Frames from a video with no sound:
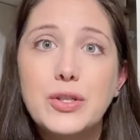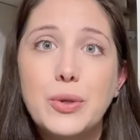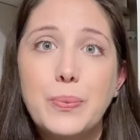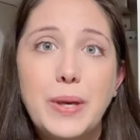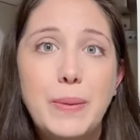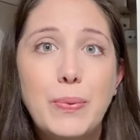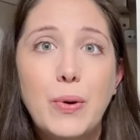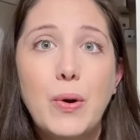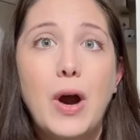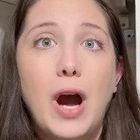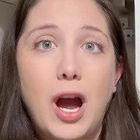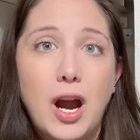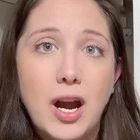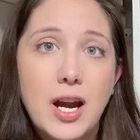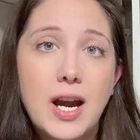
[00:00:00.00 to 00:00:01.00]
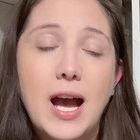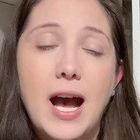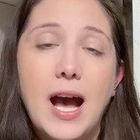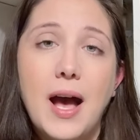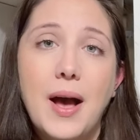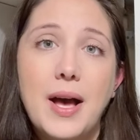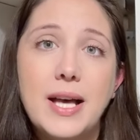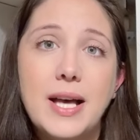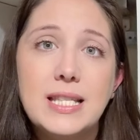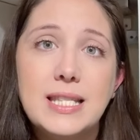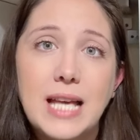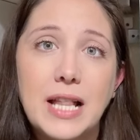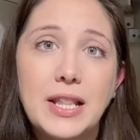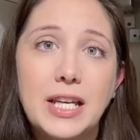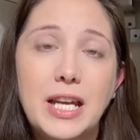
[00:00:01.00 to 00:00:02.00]
So people are
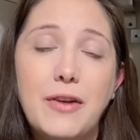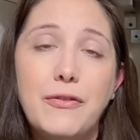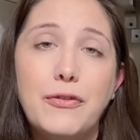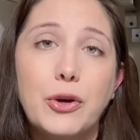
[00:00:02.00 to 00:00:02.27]
selling it